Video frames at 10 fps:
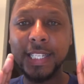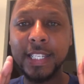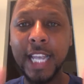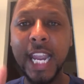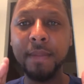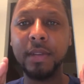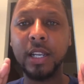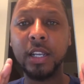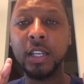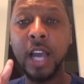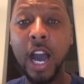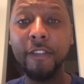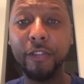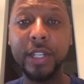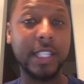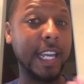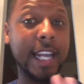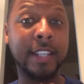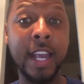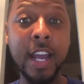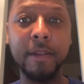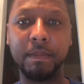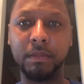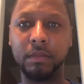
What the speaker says: same conference as him.